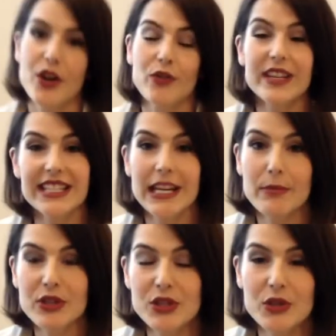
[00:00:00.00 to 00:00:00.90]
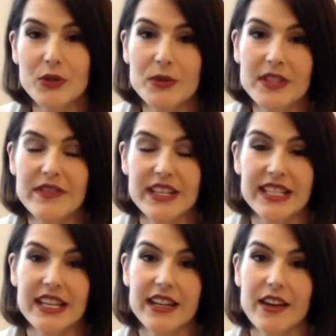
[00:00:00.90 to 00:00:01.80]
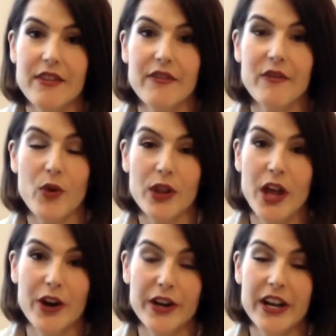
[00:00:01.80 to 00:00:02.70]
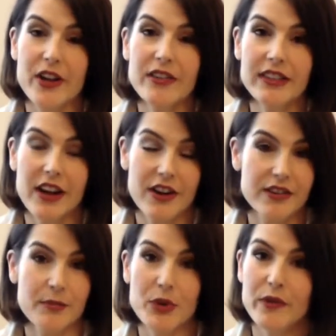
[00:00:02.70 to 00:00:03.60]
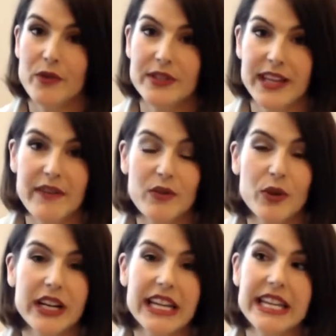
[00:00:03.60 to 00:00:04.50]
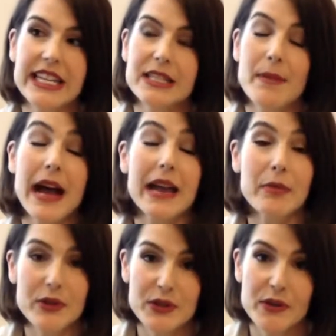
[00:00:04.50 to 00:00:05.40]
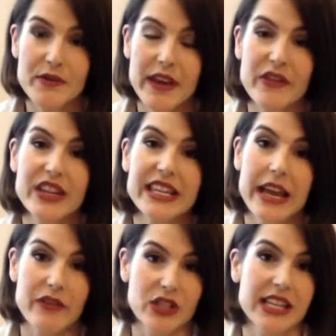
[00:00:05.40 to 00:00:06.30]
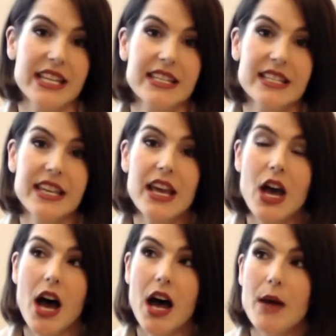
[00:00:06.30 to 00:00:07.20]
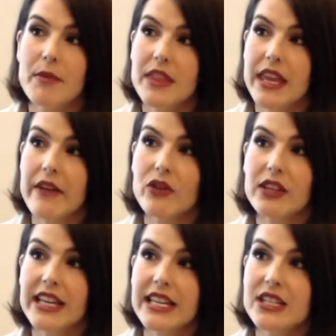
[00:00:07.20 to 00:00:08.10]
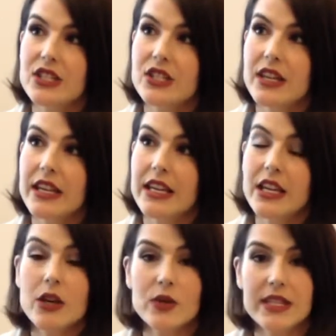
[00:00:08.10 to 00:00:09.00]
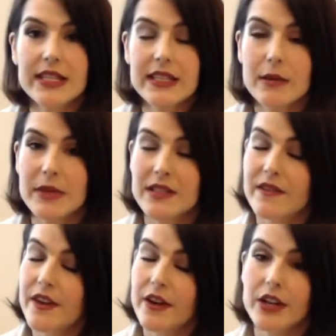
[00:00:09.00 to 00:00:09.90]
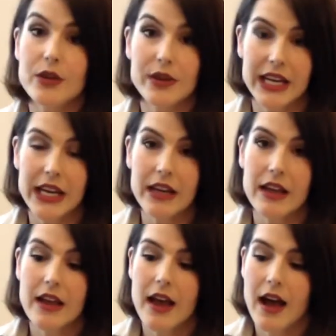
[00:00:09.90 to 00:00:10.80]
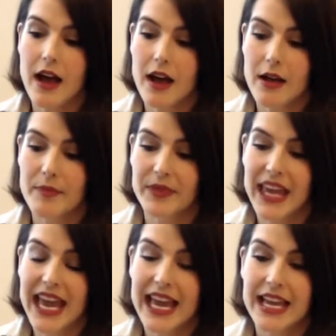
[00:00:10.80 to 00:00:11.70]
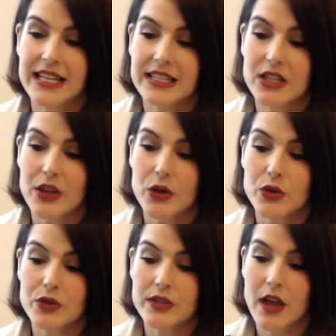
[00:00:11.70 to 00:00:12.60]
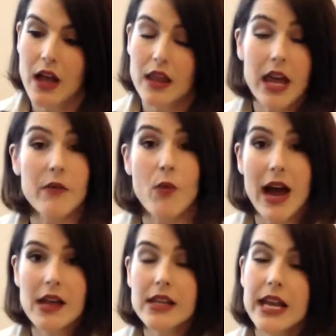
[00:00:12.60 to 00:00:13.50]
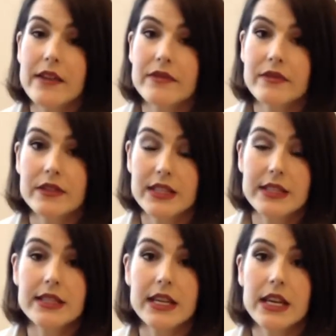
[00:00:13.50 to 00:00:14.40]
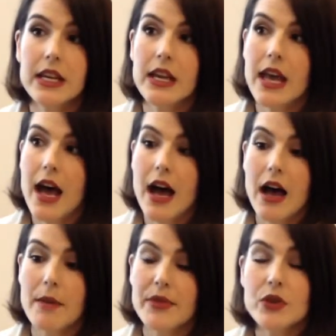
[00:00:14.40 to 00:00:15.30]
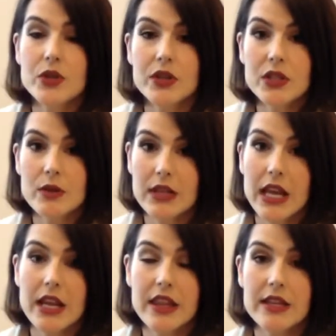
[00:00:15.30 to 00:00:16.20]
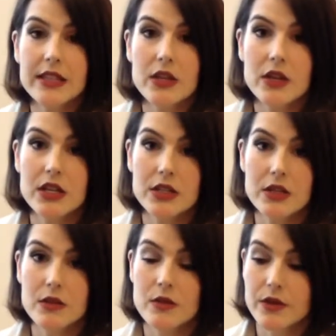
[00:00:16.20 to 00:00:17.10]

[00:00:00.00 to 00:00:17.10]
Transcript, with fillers: Reason number two to visit Fort Lauderdale, our beautiful South Florida, is my personal favorite, the Everglades. Um, the Everglades ecosystem is very unique, um, and there's a lot of wildlife to see. Um, there's also a lot of things that you can do.